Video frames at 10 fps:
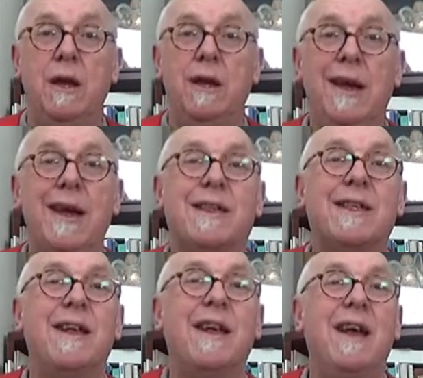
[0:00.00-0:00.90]

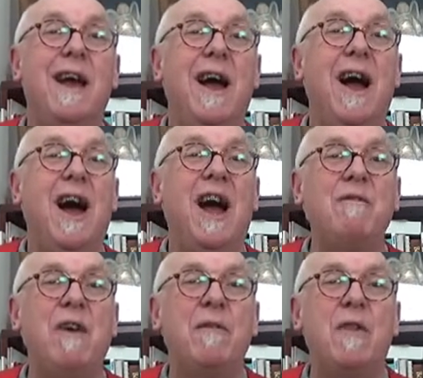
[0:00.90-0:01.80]
Yes, I
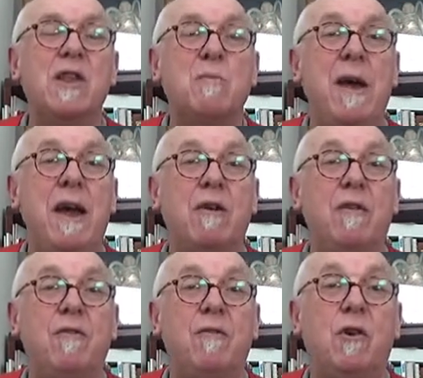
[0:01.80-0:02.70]
found this pair
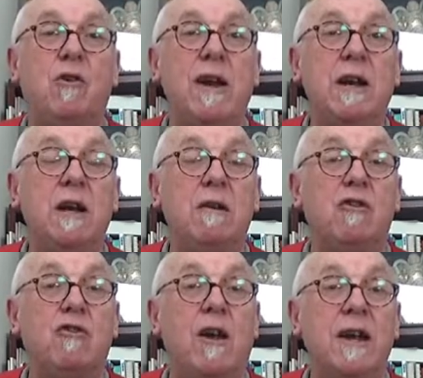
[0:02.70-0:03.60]
of grey
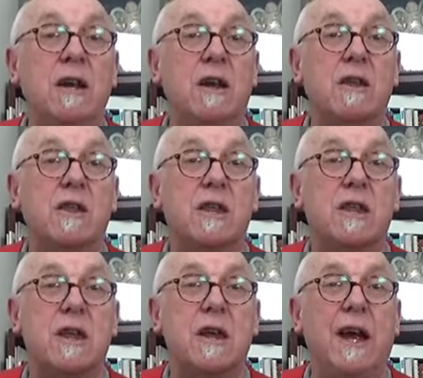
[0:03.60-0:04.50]

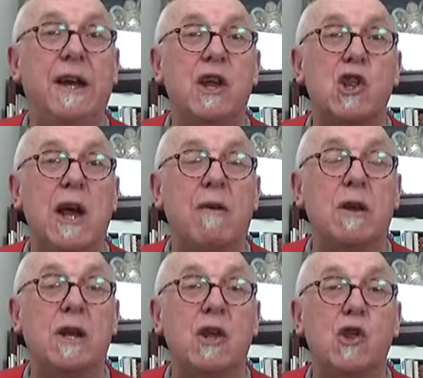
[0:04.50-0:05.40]
trainers in a
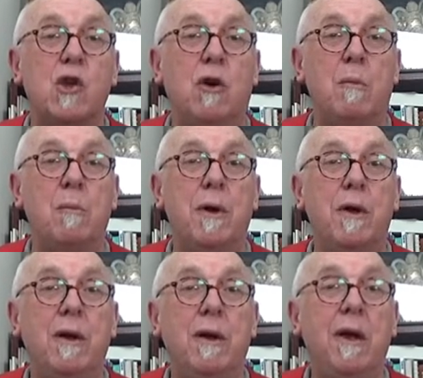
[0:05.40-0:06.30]
charity shop,
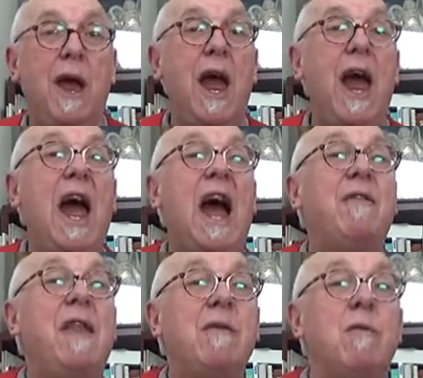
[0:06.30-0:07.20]

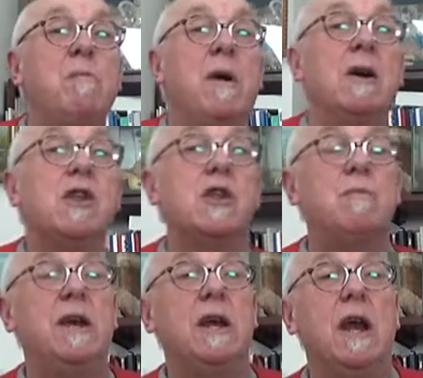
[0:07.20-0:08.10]
and that
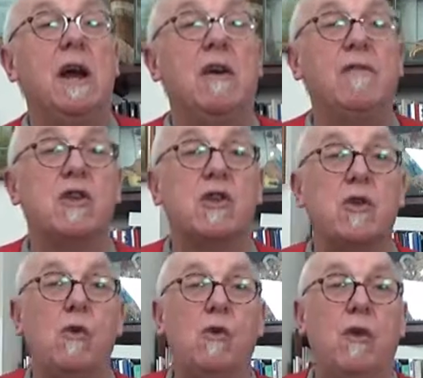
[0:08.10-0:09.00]
reminds me of a
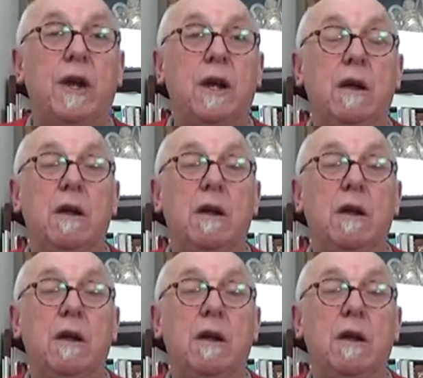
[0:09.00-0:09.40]
story